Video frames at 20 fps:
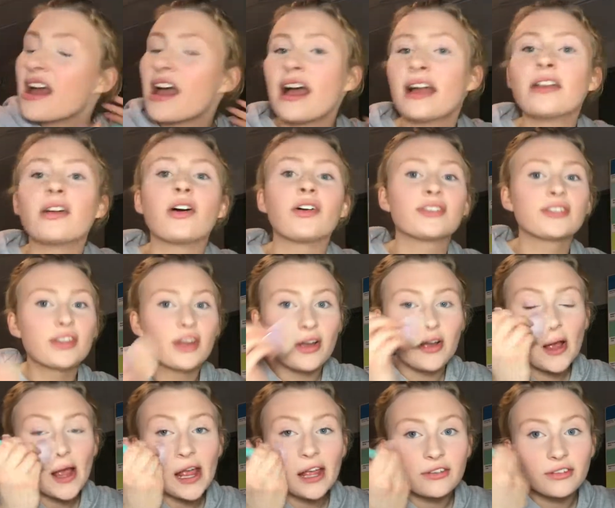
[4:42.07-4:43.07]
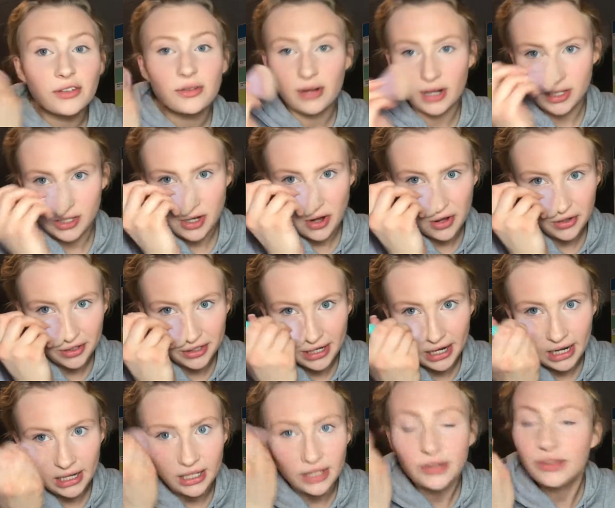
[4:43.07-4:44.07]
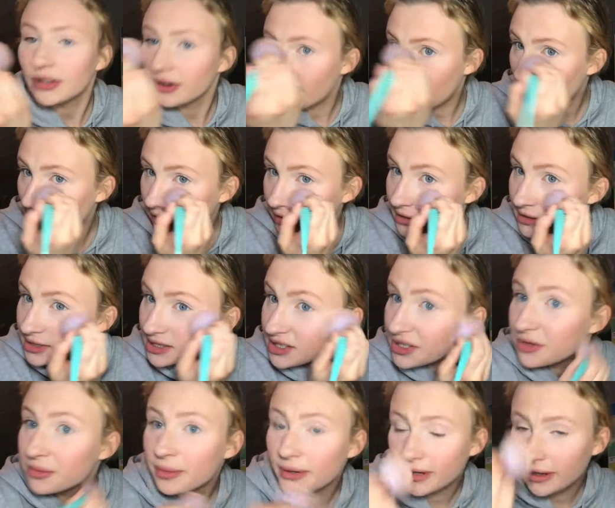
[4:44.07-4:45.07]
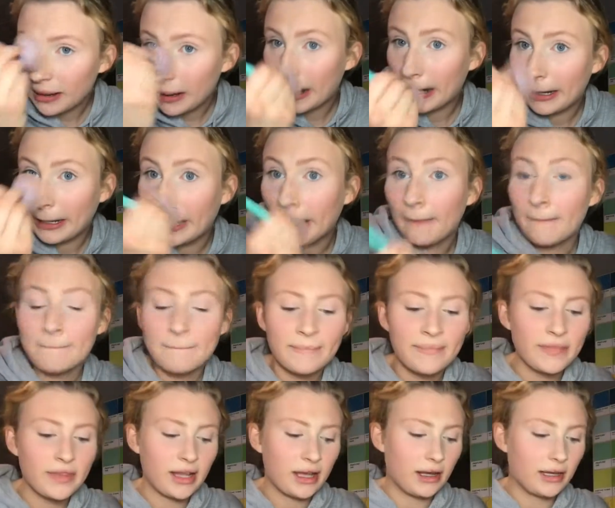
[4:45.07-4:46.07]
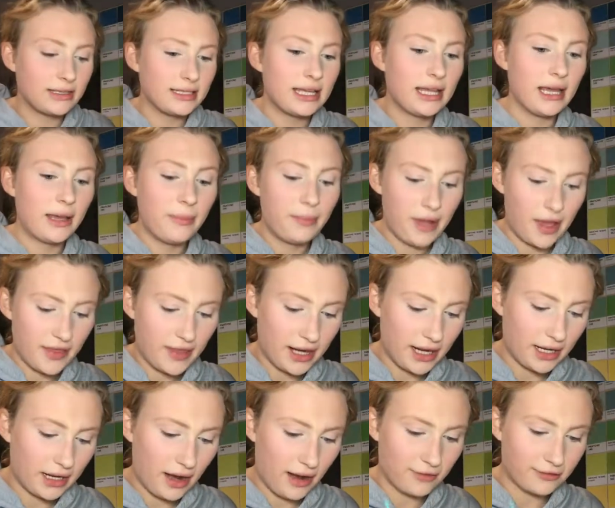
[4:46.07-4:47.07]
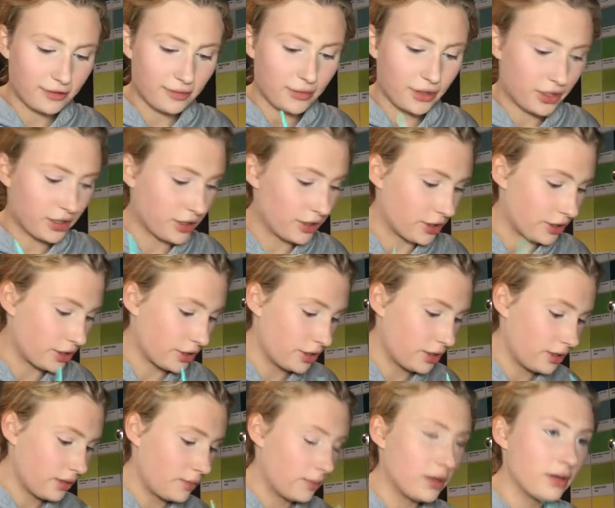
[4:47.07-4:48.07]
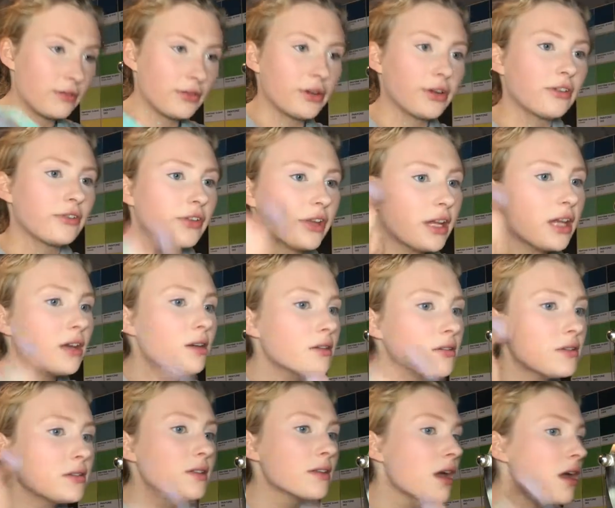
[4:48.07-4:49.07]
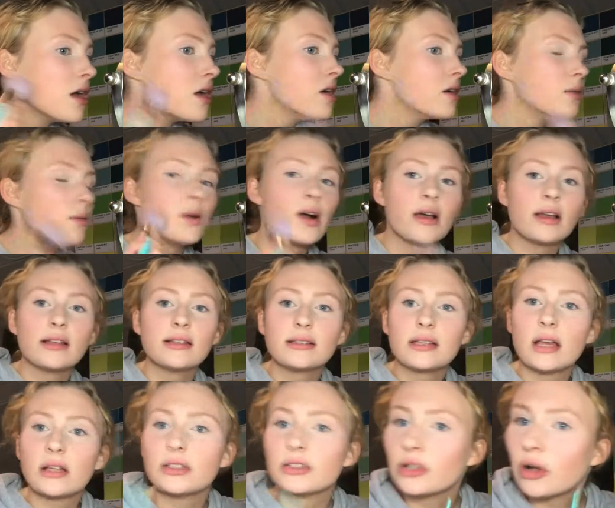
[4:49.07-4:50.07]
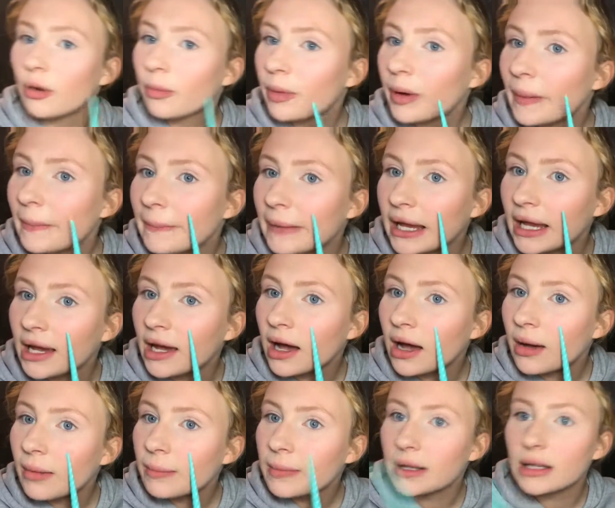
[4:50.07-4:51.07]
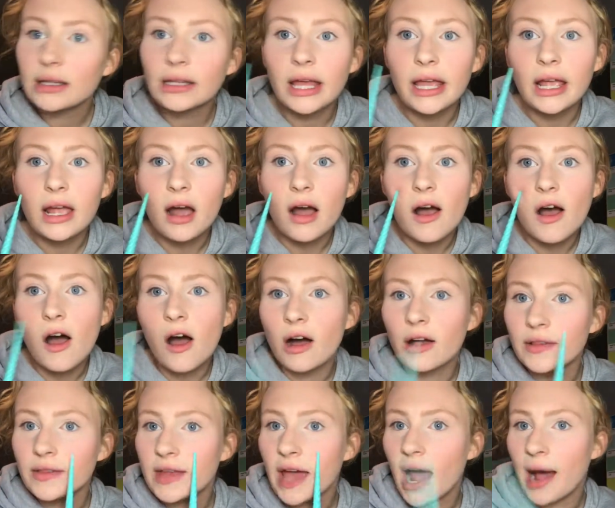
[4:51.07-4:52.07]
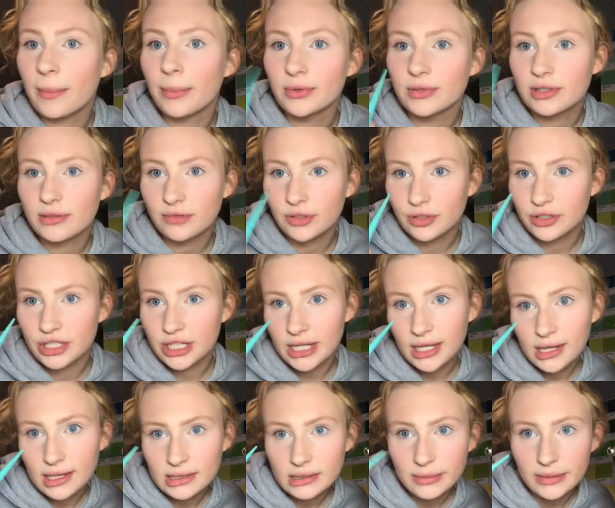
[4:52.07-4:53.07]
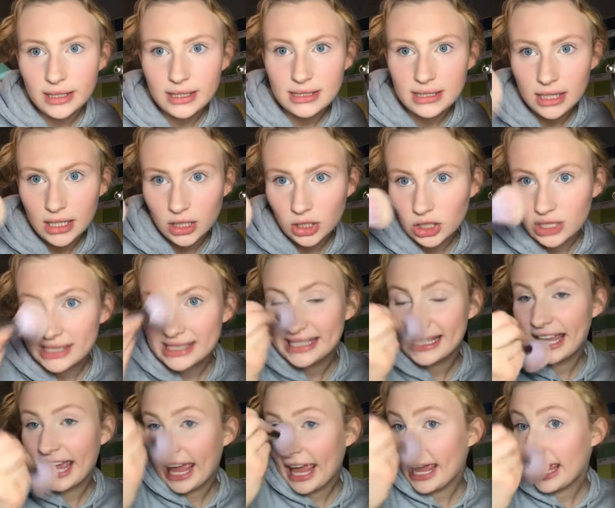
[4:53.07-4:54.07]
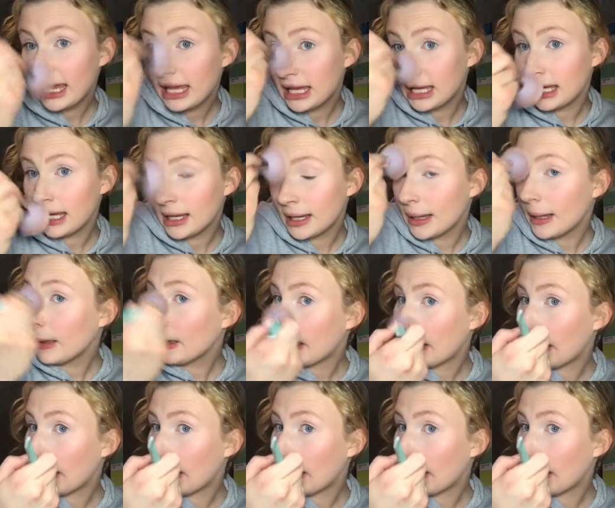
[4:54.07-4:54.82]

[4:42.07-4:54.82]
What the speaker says: And also, if you watch Call Her Daddy, you know Alex Cooper, and a tip that I got from her, one of her videos, was don't put makeup like on the apples of your cheeks because then it looks cakey.